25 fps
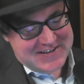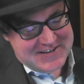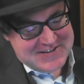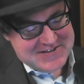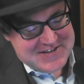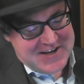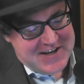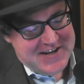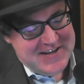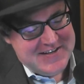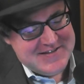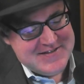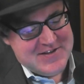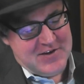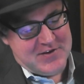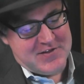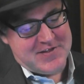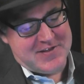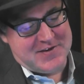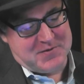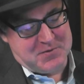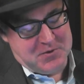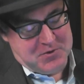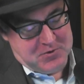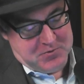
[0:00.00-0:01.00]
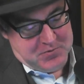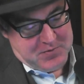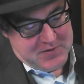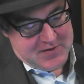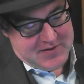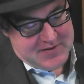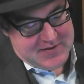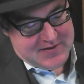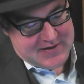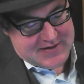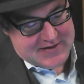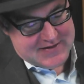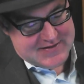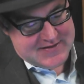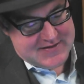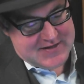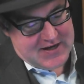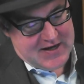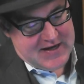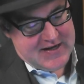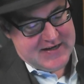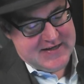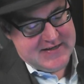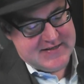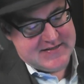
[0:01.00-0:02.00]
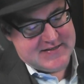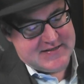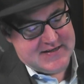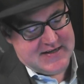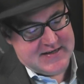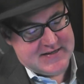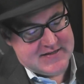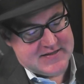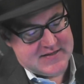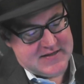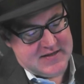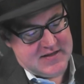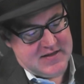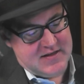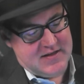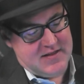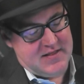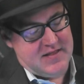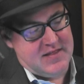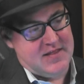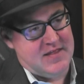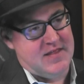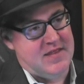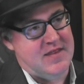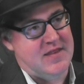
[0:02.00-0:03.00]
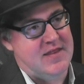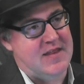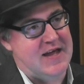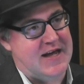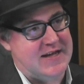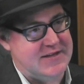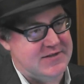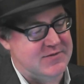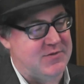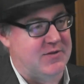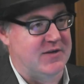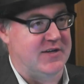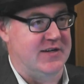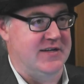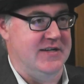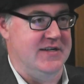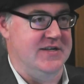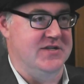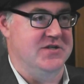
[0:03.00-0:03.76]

So he's not thrilled with this. So he says that's what I need.